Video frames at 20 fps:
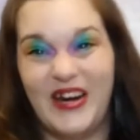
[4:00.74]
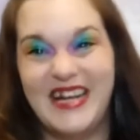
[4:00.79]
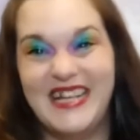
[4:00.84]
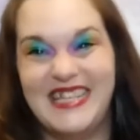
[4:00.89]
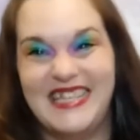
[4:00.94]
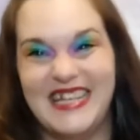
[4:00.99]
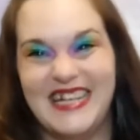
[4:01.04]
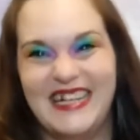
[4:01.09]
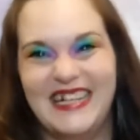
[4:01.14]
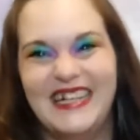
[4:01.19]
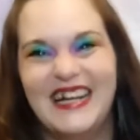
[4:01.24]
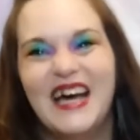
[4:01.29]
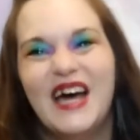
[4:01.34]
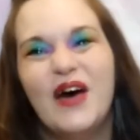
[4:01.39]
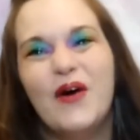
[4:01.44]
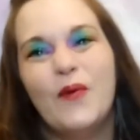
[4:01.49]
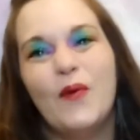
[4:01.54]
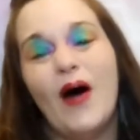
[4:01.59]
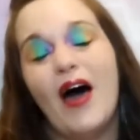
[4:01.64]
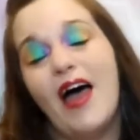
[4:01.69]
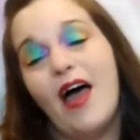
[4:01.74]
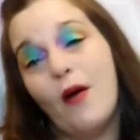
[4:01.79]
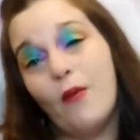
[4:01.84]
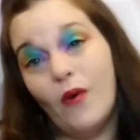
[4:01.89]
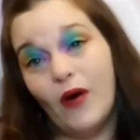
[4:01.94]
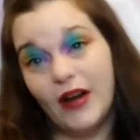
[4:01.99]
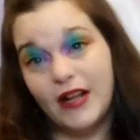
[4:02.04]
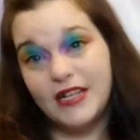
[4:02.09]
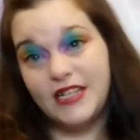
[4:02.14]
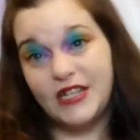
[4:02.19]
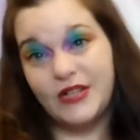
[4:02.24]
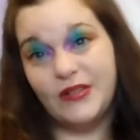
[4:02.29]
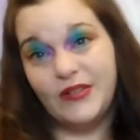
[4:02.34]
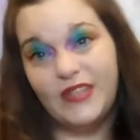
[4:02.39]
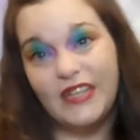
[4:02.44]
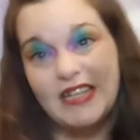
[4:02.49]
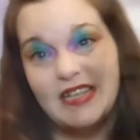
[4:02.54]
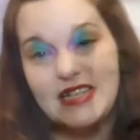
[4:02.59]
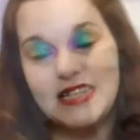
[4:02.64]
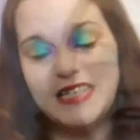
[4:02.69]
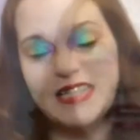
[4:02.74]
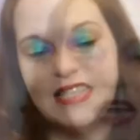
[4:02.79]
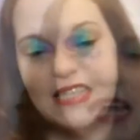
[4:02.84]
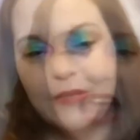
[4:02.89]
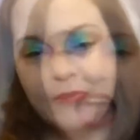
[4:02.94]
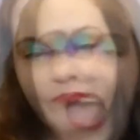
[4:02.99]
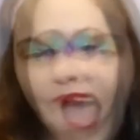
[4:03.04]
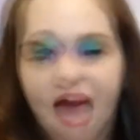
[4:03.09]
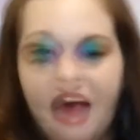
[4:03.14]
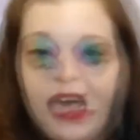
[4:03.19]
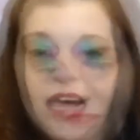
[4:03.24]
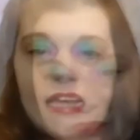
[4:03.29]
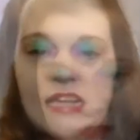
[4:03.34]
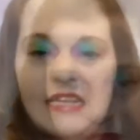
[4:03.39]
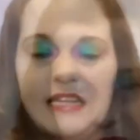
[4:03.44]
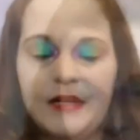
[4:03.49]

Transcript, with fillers: reason why I want to do this. Yeah.